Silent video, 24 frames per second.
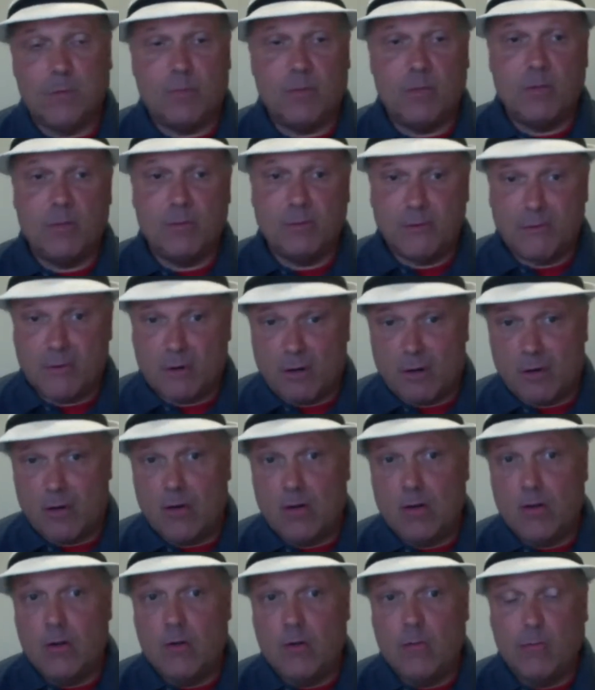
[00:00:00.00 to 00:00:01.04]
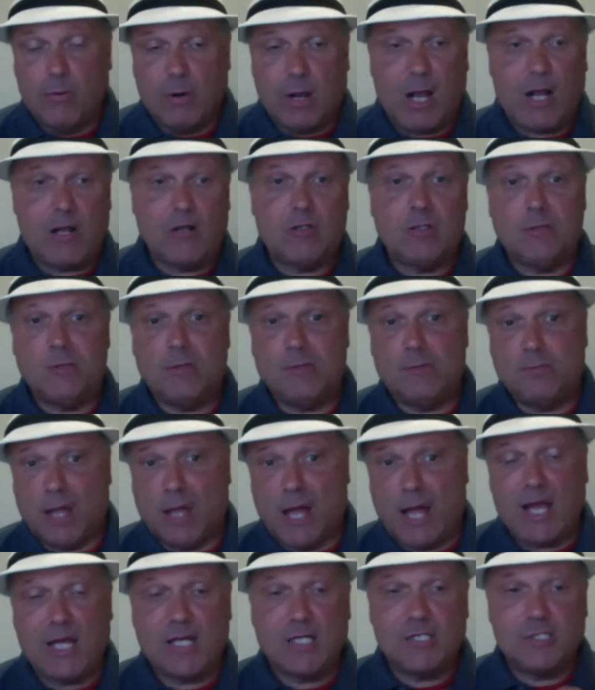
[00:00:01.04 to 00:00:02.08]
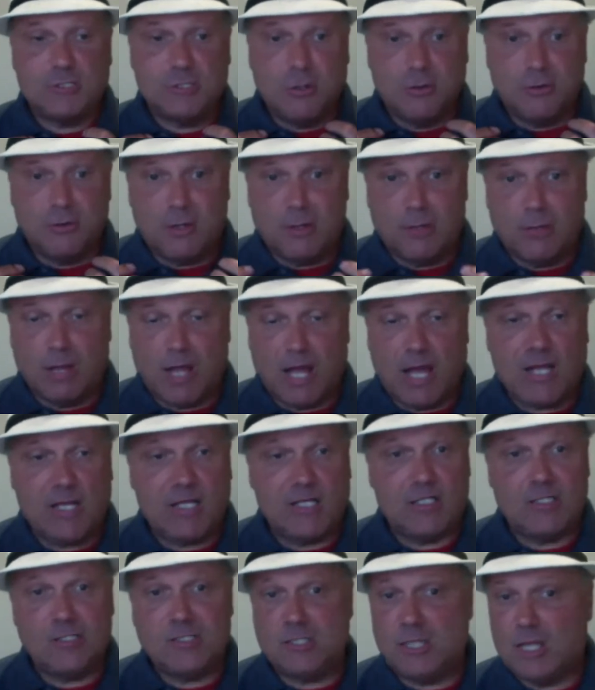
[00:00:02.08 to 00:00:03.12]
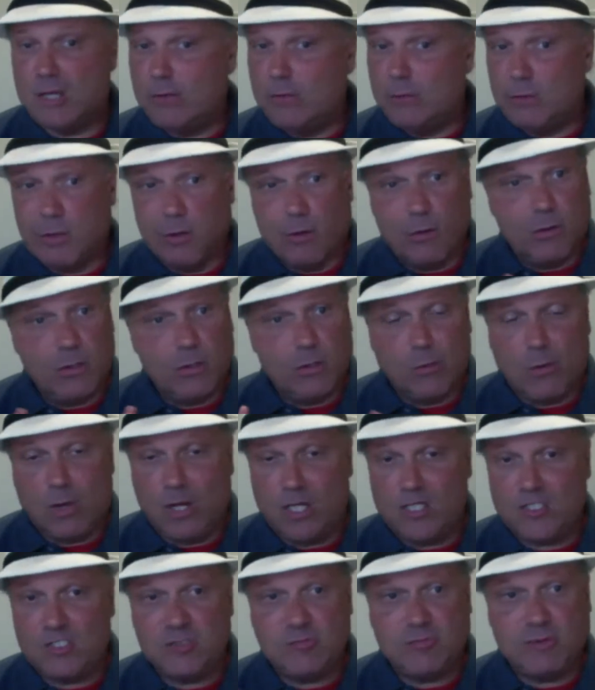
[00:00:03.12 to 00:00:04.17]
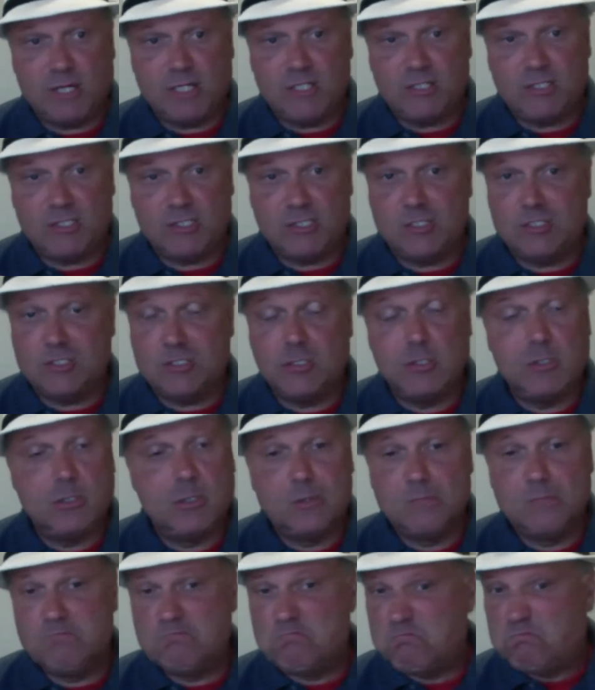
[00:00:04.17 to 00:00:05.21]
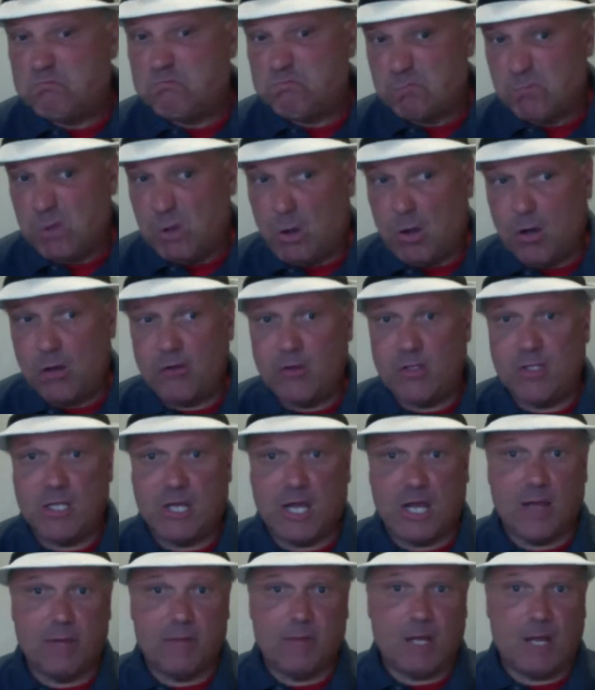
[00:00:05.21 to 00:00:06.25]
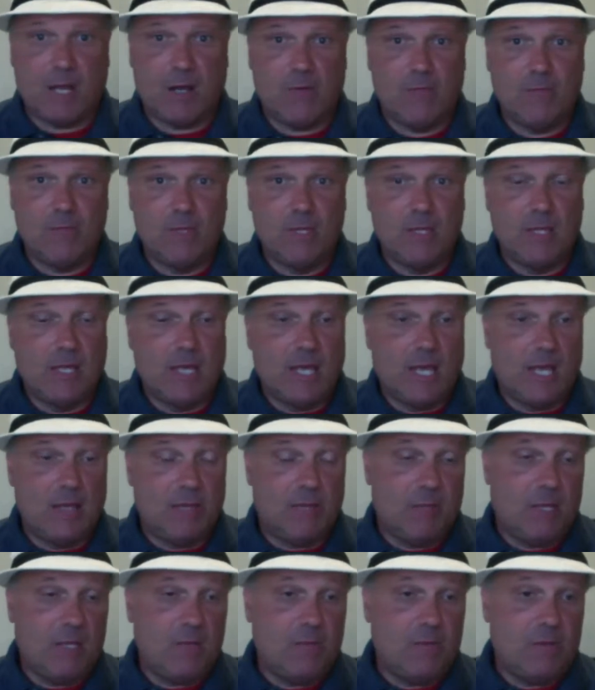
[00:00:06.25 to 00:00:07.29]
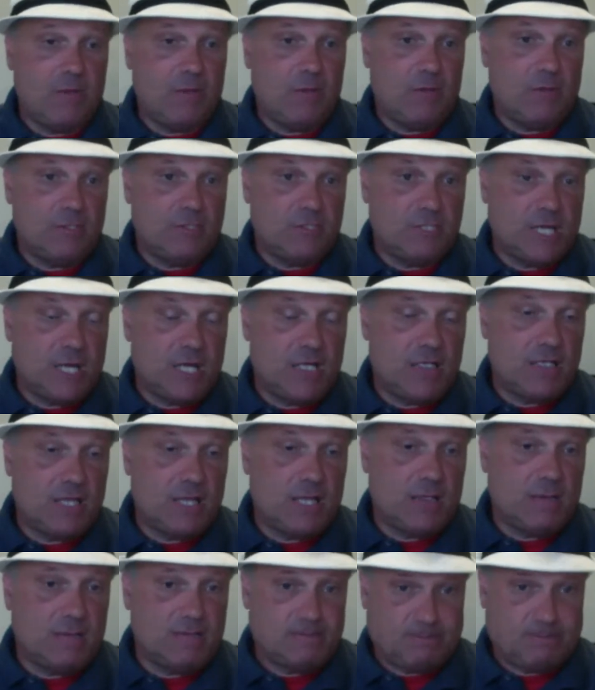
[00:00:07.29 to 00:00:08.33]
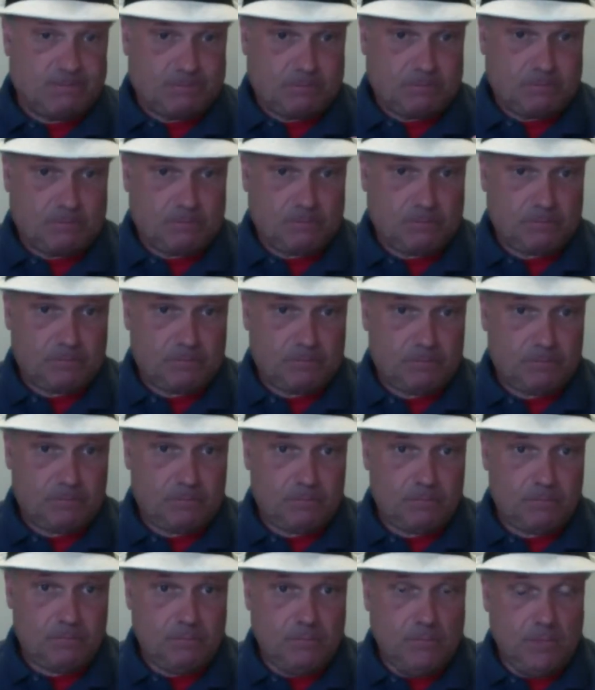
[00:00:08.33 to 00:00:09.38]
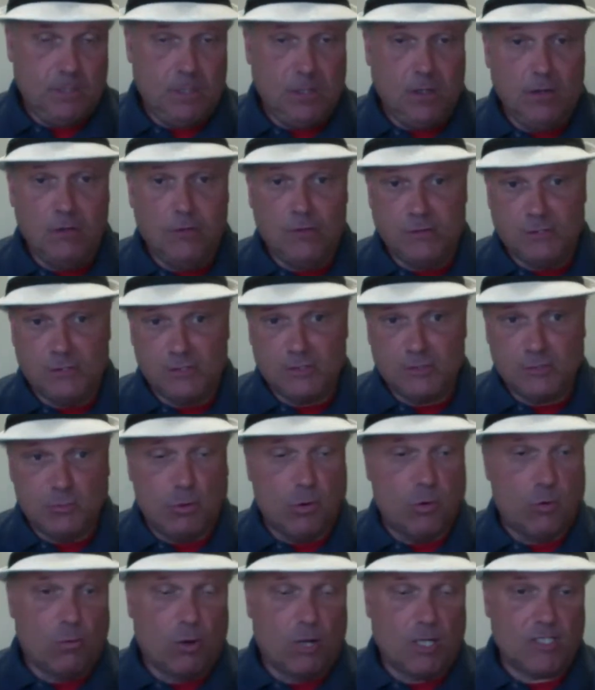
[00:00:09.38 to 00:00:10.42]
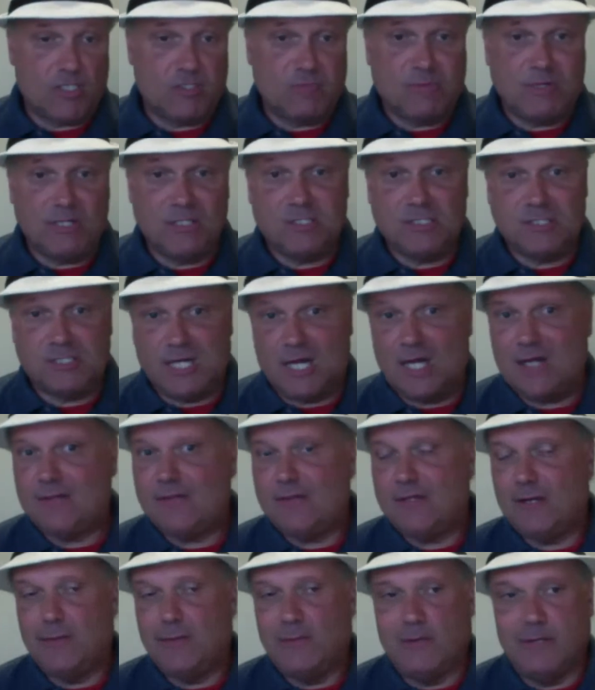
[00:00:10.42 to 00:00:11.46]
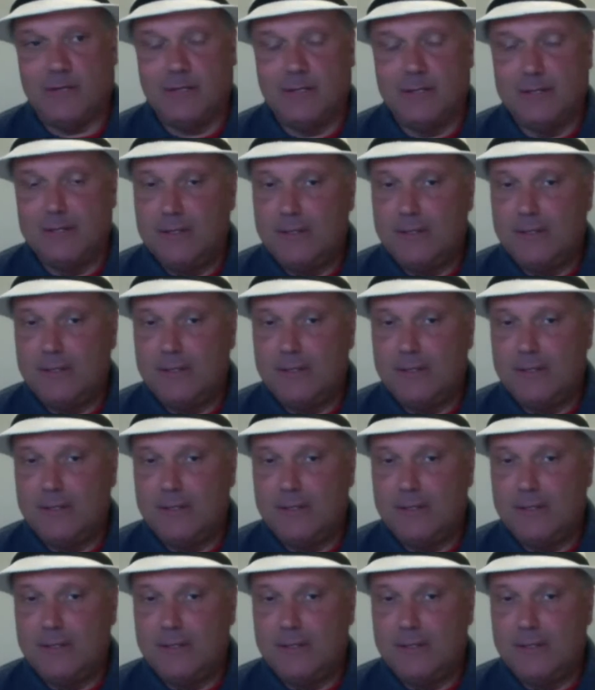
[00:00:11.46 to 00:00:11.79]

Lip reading: People that are proud to be black and show their blackness, they will go into white spaces all the time. Now, it may be said that, there's more white spaces out there, but